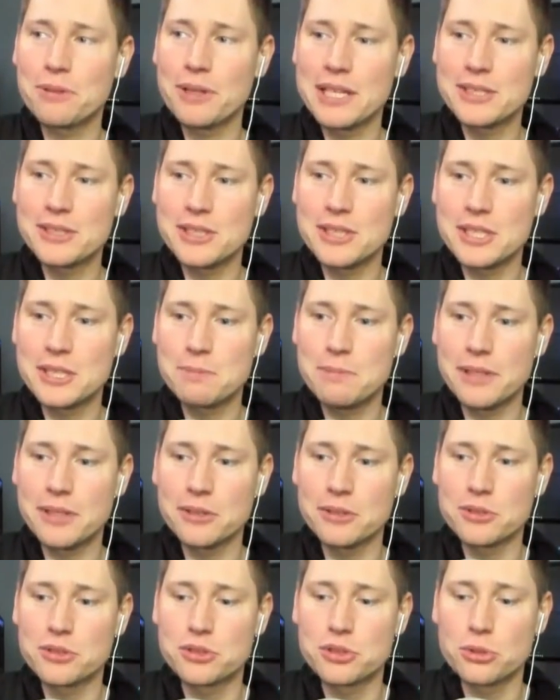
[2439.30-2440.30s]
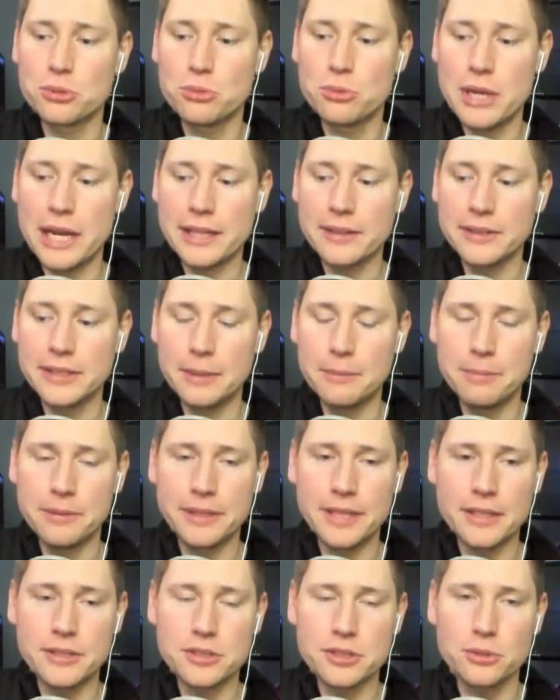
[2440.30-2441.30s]
place these speakers directly up
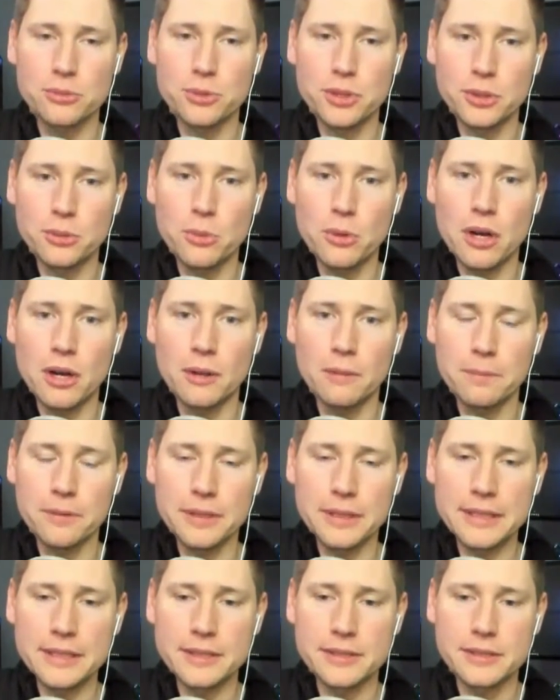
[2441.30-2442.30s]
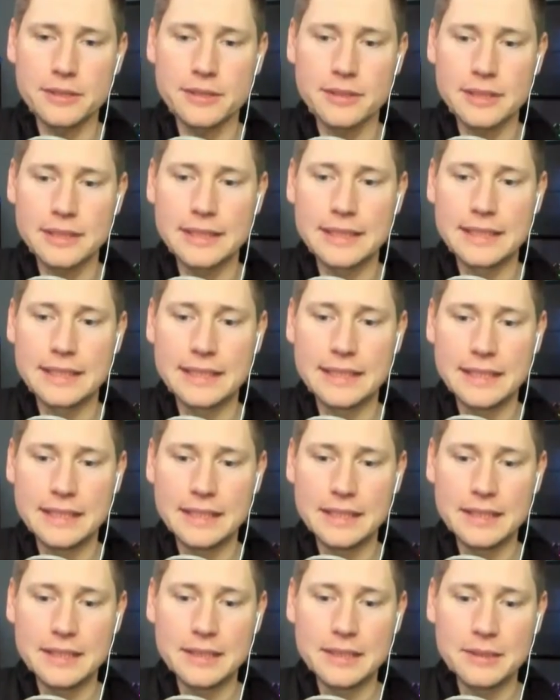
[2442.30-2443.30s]
against a rear wall, please. Yes.
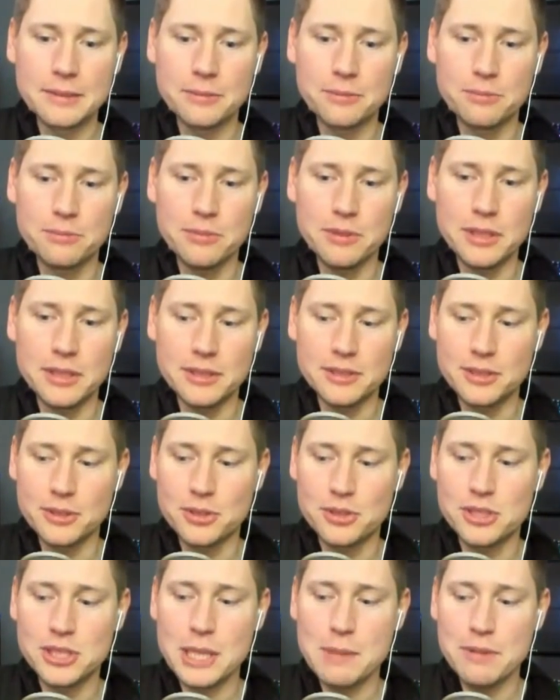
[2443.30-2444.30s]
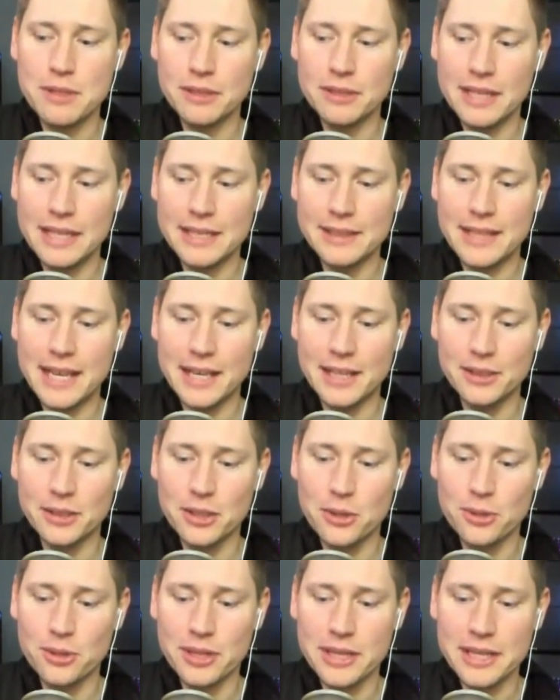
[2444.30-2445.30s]
to simulate that
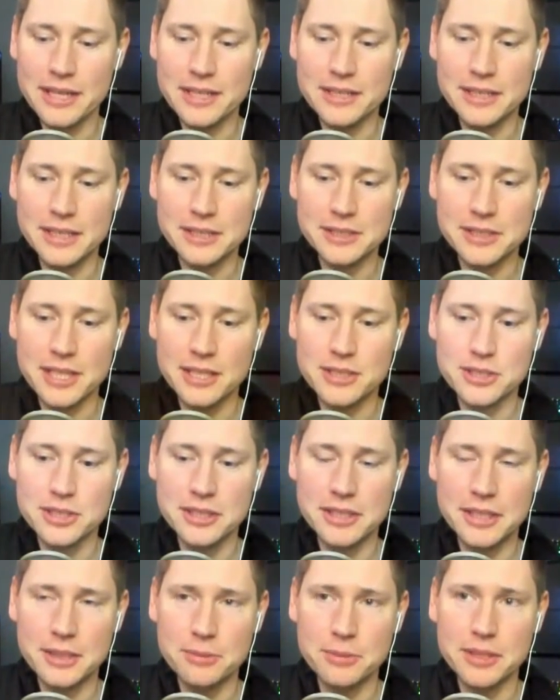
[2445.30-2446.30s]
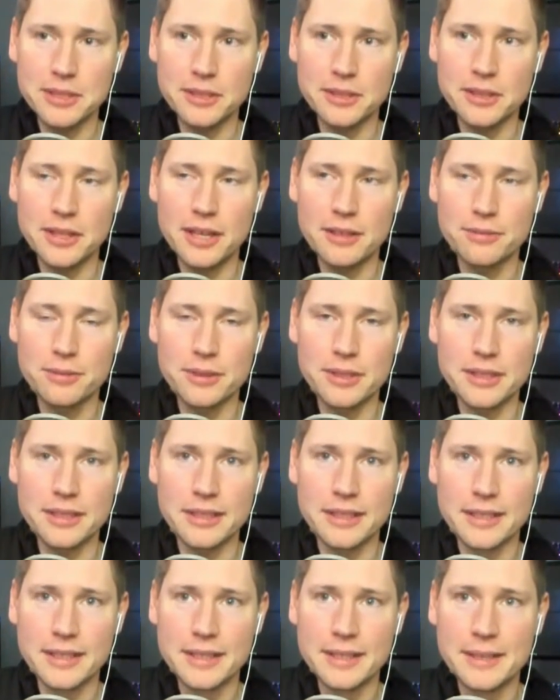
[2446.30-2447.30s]
lower end extension that we are offering.